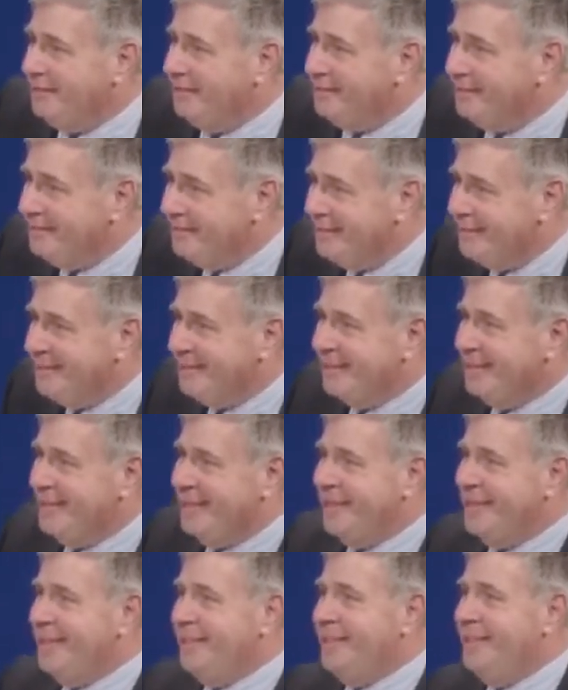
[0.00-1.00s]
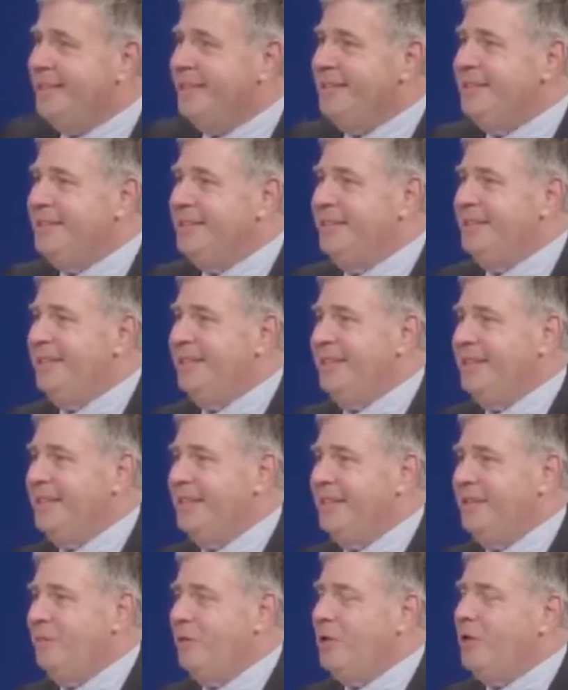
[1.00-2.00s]

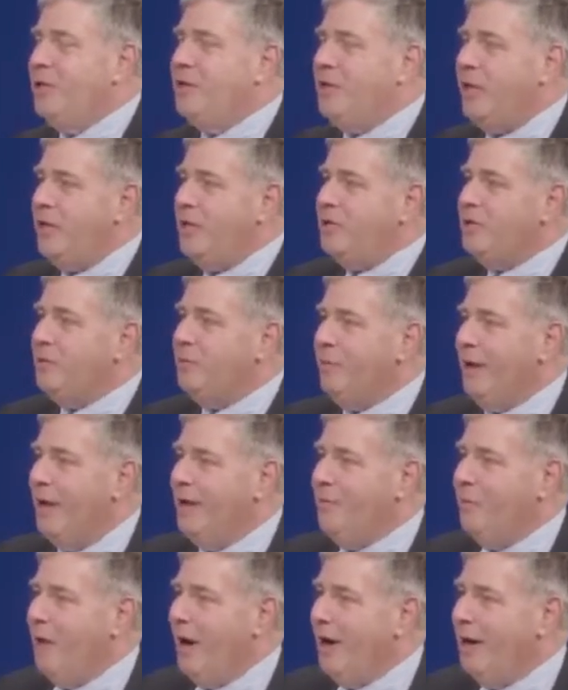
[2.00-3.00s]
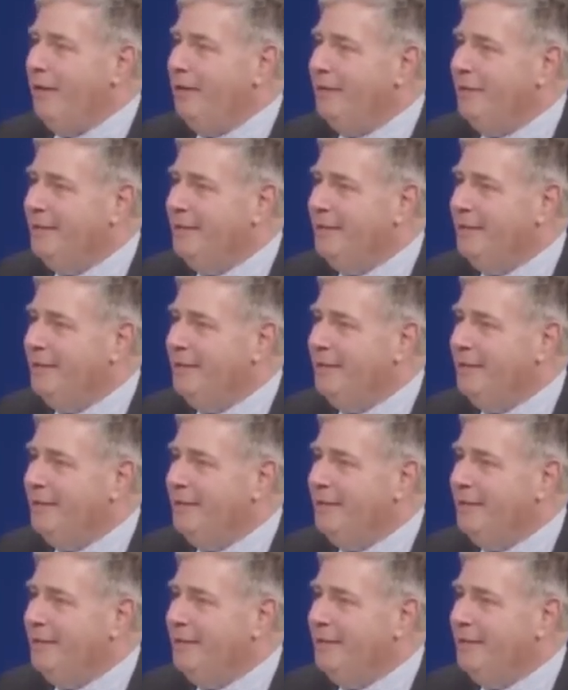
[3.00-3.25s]
Mm-hmm. What do you teach and where?